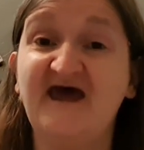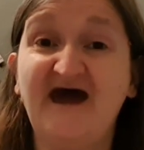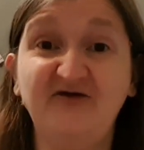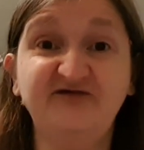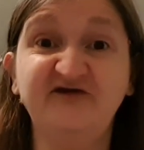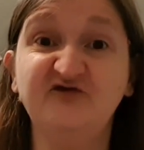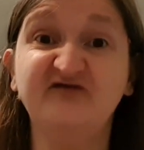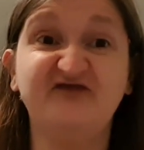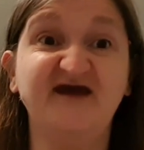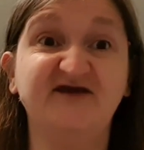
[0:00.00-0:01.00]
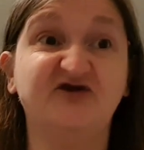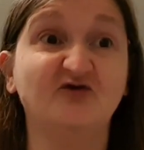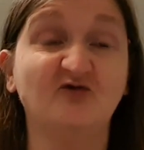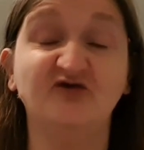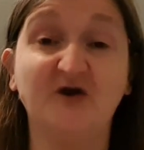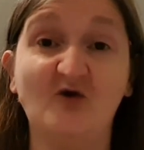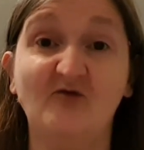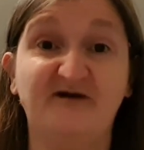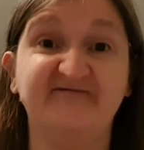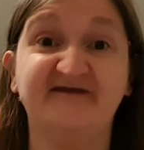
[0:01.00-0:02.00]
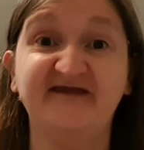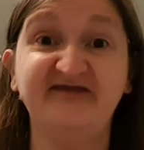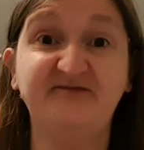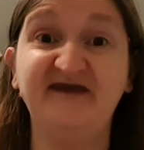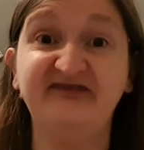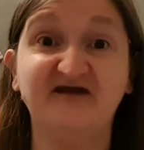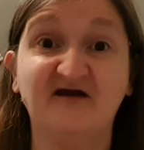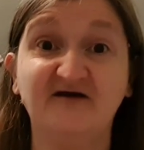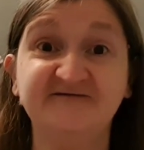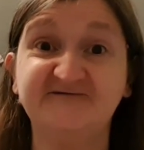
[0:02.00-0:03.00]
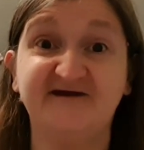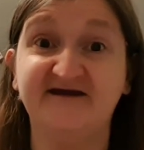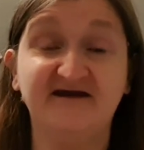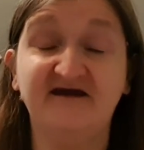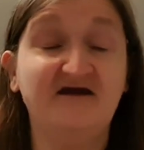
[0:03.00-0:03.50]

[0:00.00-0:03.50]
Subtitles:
How do you think you're going to cope as an independent country?